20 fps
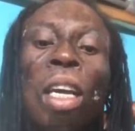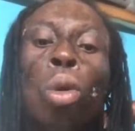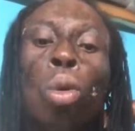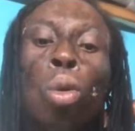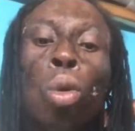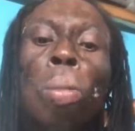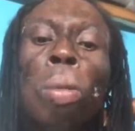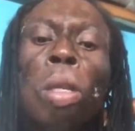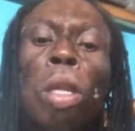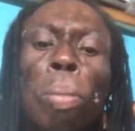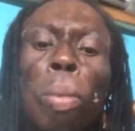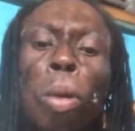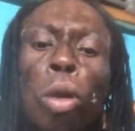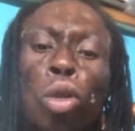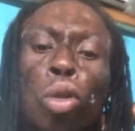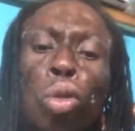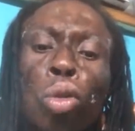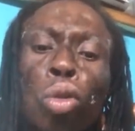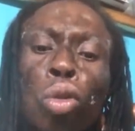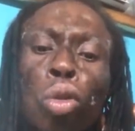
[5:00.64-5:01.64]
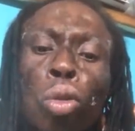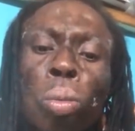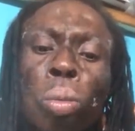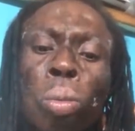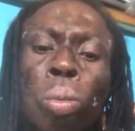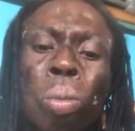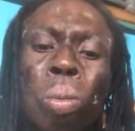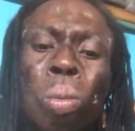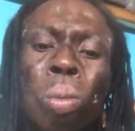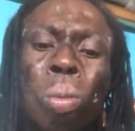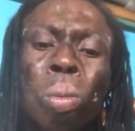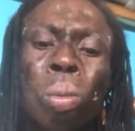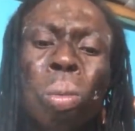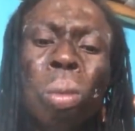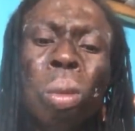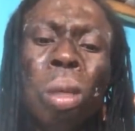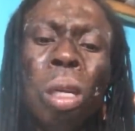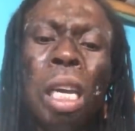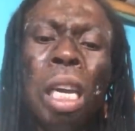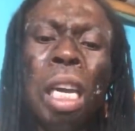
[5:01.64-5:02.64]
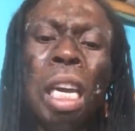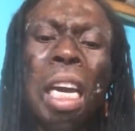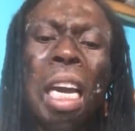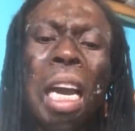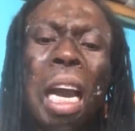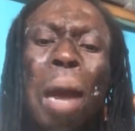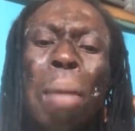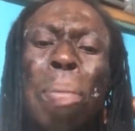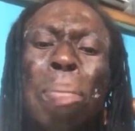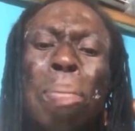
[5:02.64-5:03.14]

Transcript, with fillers: ekum nipa sunsum e